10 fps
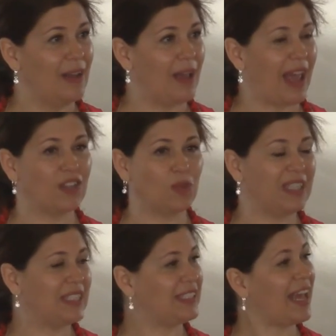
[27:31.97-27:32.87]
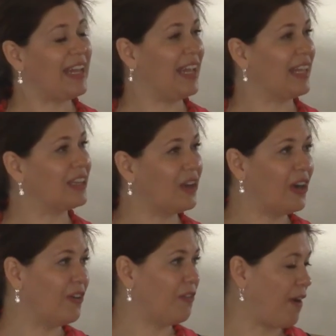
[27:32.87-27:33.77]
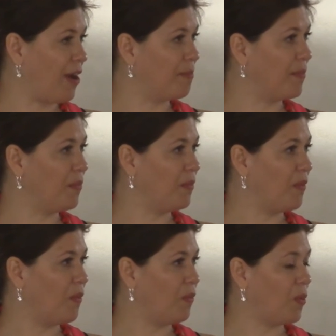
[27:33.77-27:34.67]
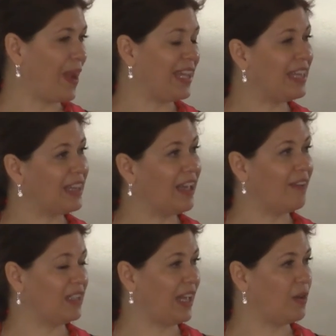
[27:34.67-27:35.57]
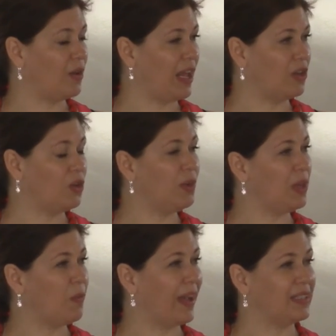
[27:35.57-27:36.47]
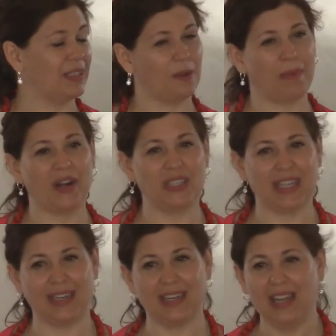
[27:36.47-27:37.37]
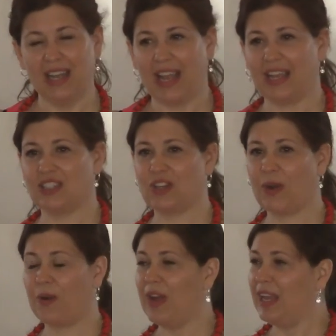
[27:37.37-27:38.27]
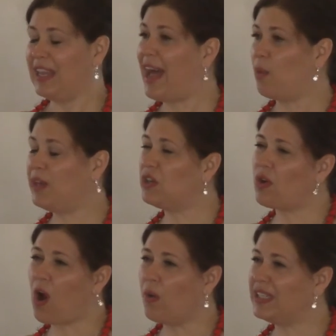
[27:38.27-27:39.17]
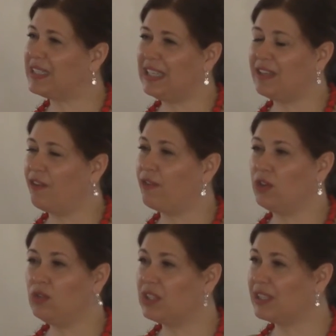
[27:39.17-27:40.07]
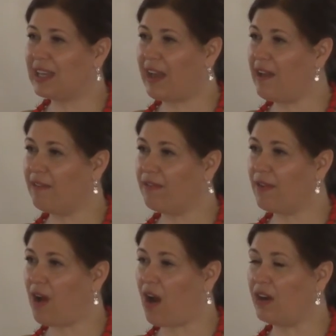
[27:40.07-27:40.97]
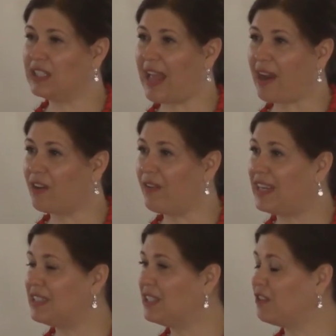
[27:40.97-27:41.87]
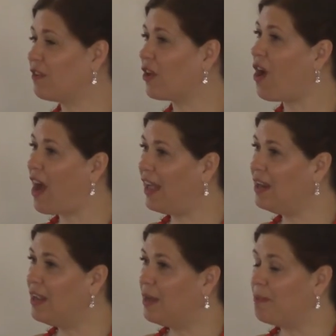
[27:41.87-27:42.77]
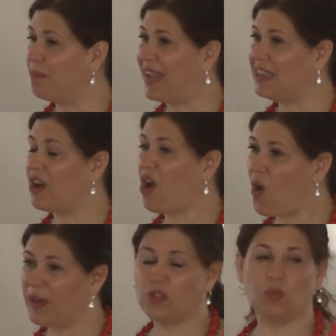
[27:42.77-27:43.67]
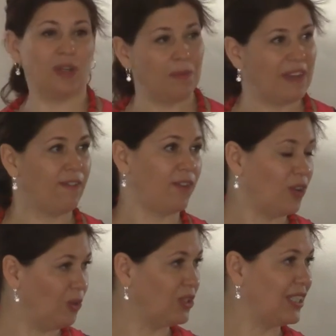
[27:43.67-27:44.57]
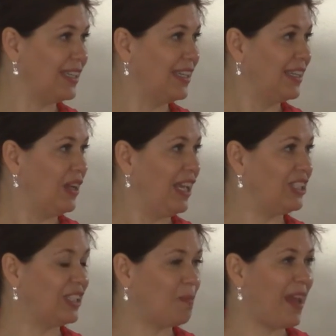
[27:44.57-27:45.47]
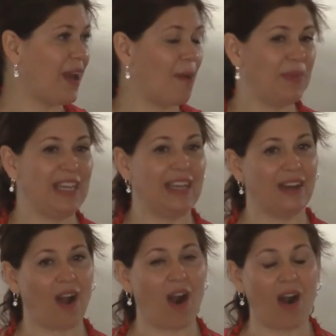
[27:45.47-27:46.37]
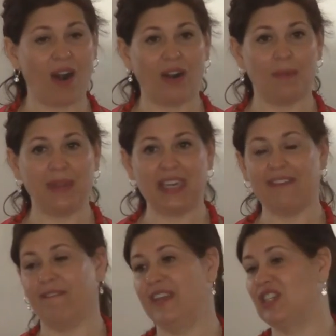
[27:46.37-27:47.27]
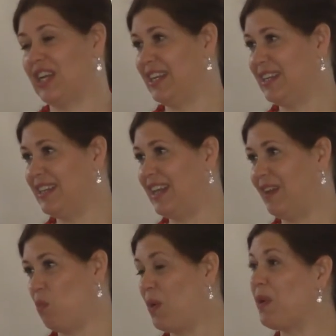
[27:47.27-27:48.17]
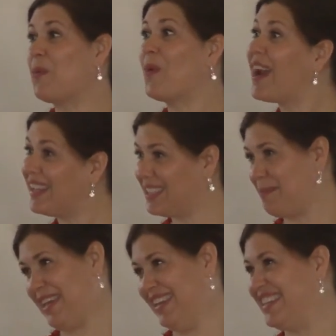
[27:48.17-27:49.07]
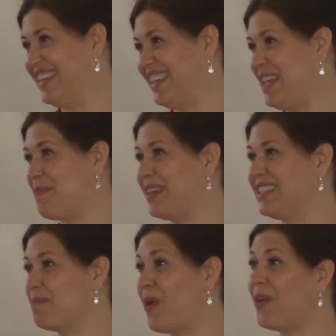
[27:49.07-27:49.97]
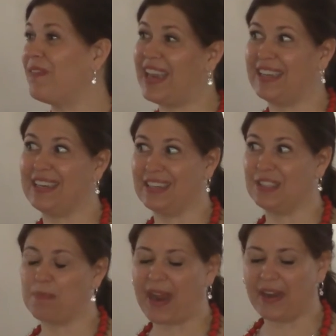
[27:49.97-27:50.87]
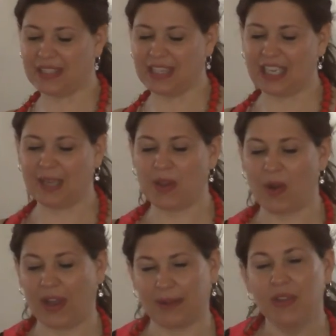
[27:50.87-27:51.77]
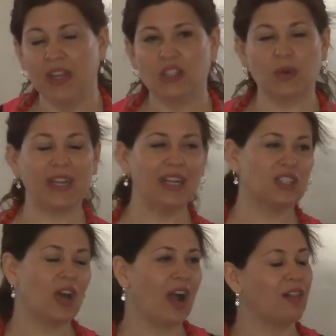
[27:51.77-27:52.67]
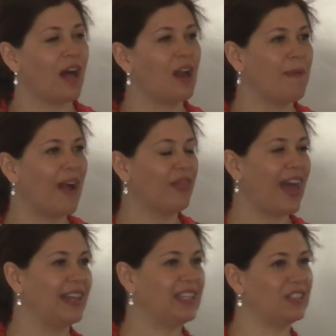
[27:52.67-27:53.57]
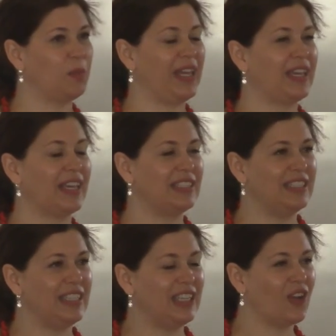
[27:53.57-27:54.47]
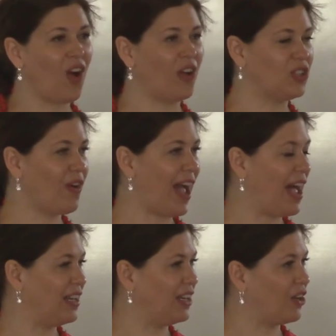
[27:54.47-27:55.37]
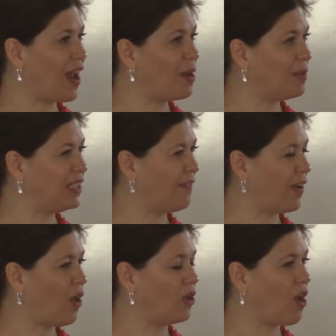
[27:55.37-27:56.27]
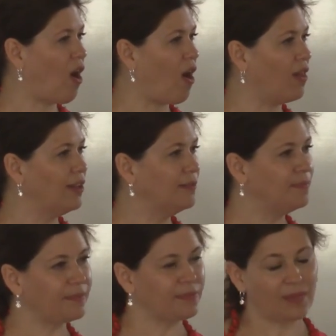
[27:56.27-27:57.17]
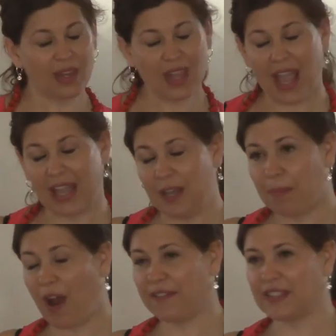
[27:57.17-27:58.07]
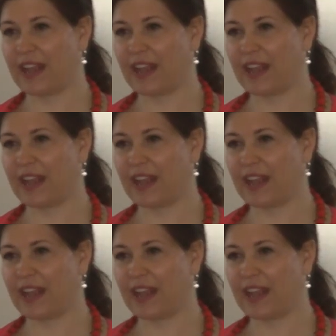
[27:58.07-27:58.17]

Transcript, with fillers: as we study and learn from the way he lived and, and who he was as a person. And so, yeah, we don't always see the fruit of our sacrifices for God, but there always will be fruit. It just may not be in our immediate vision when we want it to be to keep us motivated and inspired to keep going. So we're going to talk a lot about that this week because Ezekiel also had an incredibly difficult call and he prophesied